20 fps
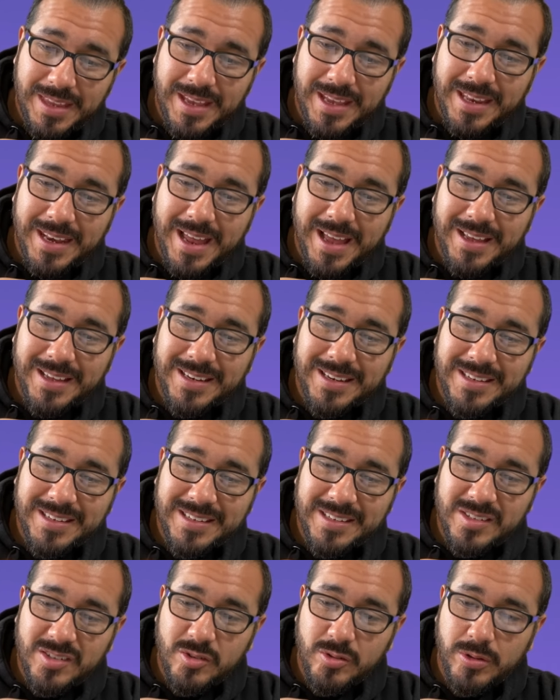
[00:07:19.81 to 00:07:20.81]
and I'm gonna
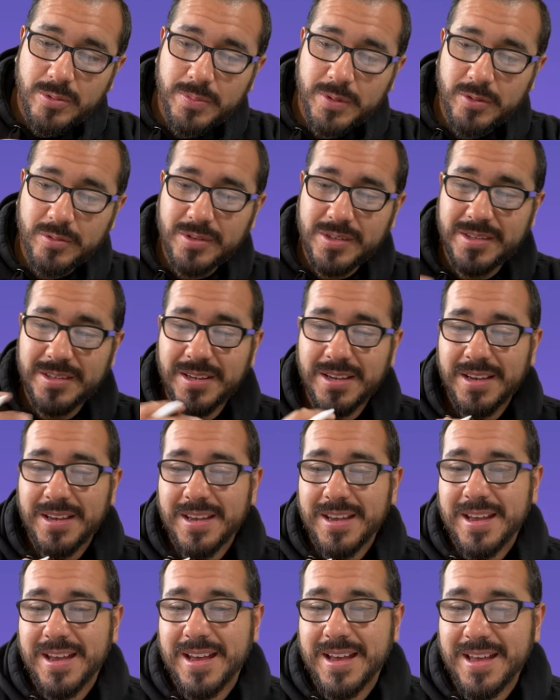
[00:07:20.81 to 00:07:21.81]
distribute
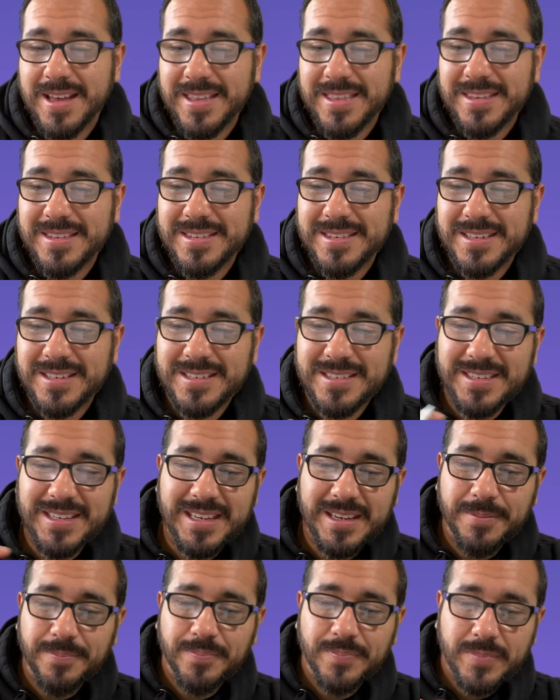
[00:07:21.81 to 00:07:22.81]
uh, the
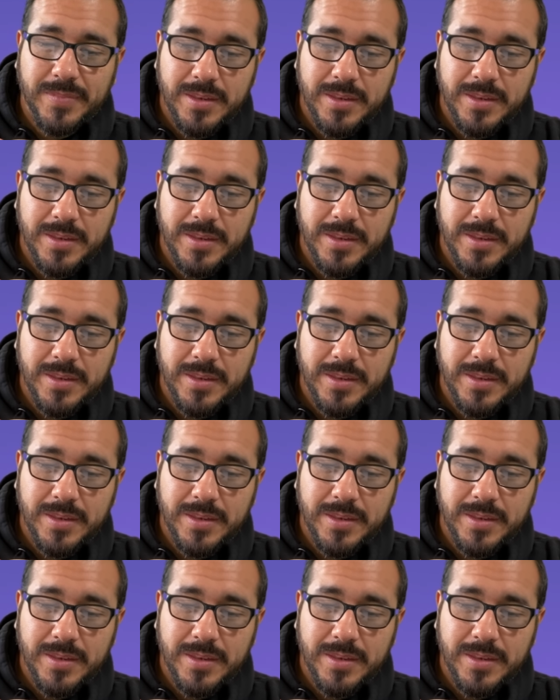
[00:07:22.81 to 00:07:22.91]
6D.